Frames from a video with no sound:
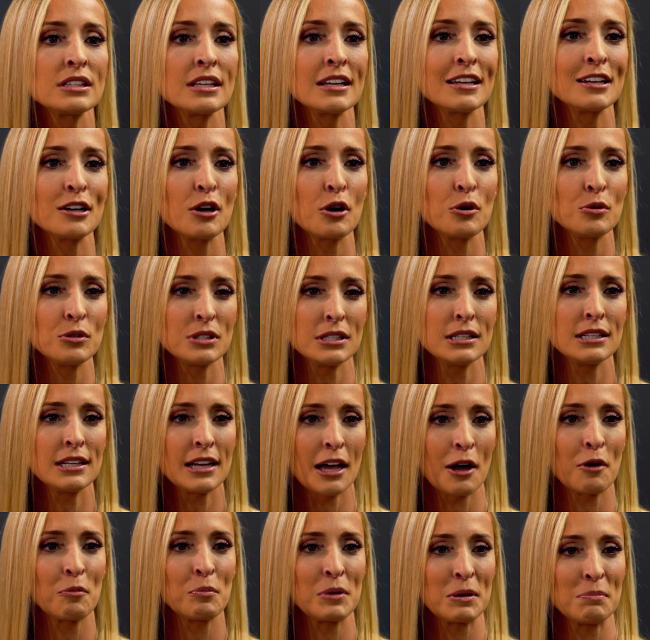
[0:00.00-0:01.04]
that
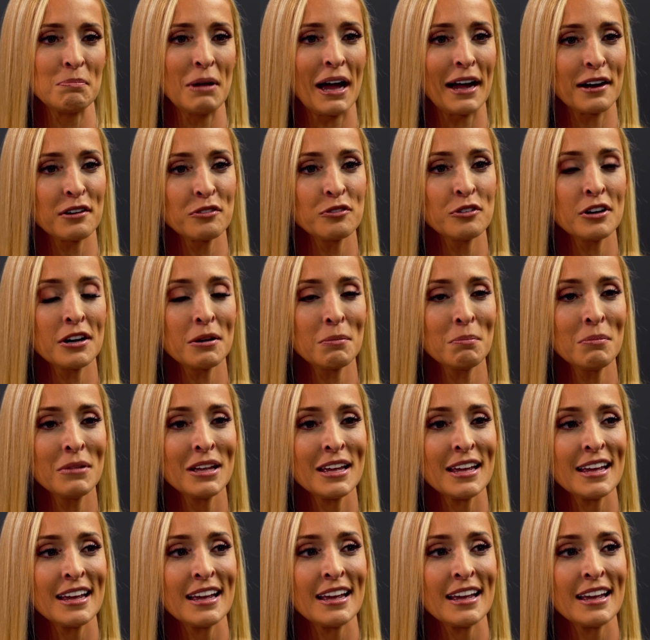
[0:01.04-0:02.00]
OCD held me back from.